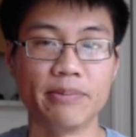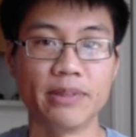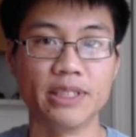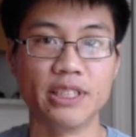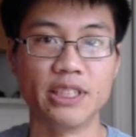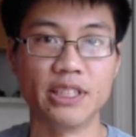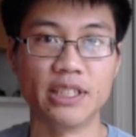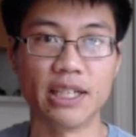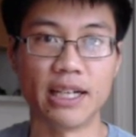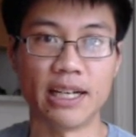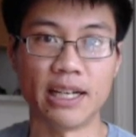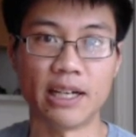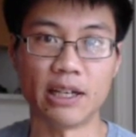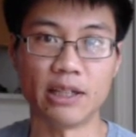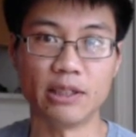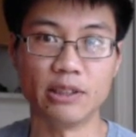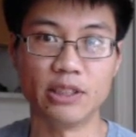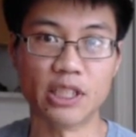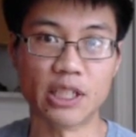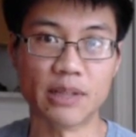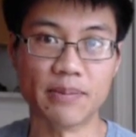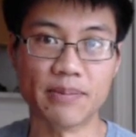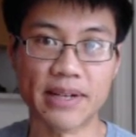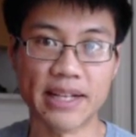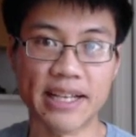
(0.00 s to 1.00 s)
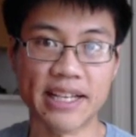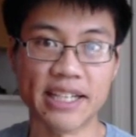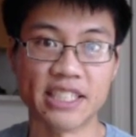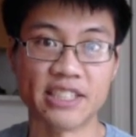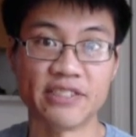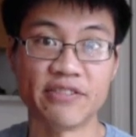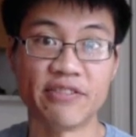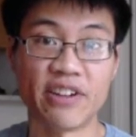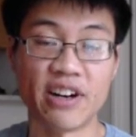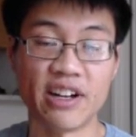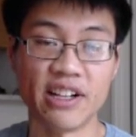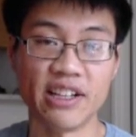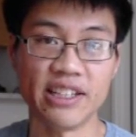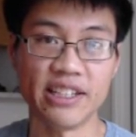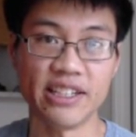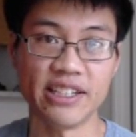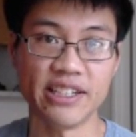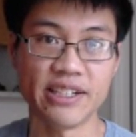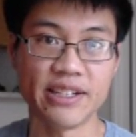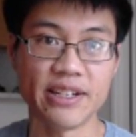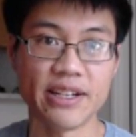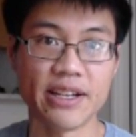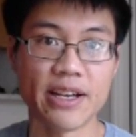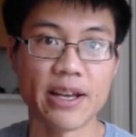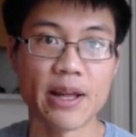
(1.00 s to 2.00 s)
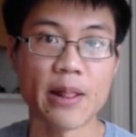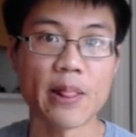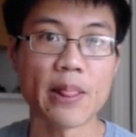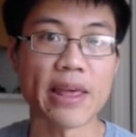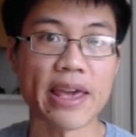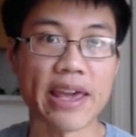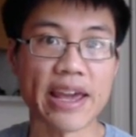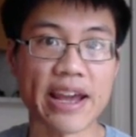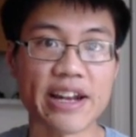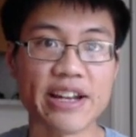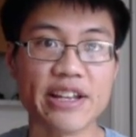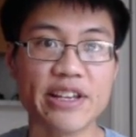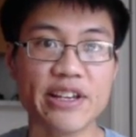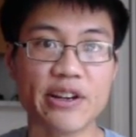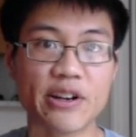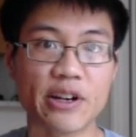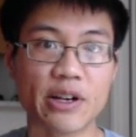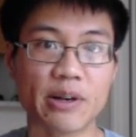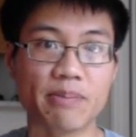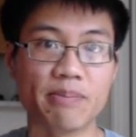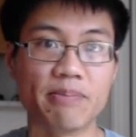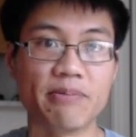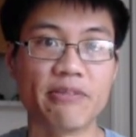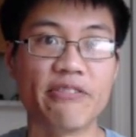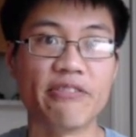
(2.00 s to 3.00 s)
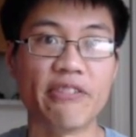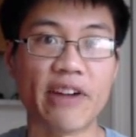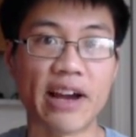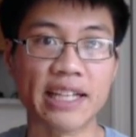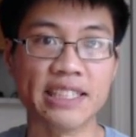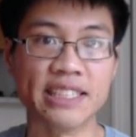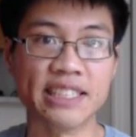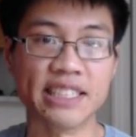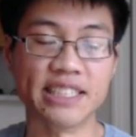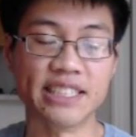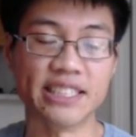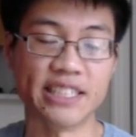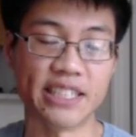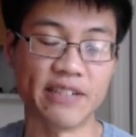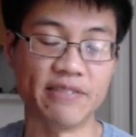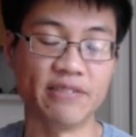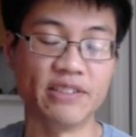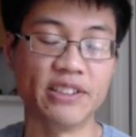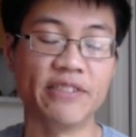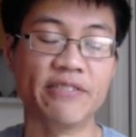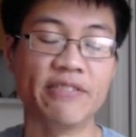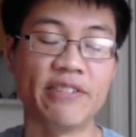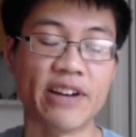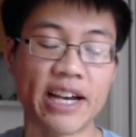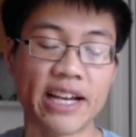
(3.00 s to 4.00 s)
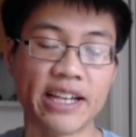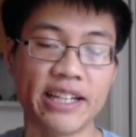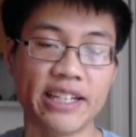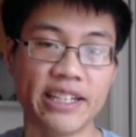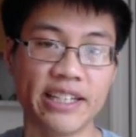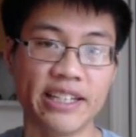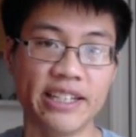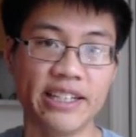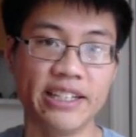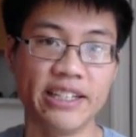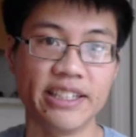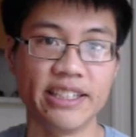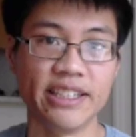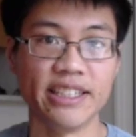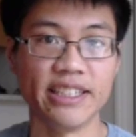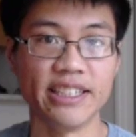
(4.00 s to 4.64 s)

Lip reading: Germany has fallen and Europe finds itself divided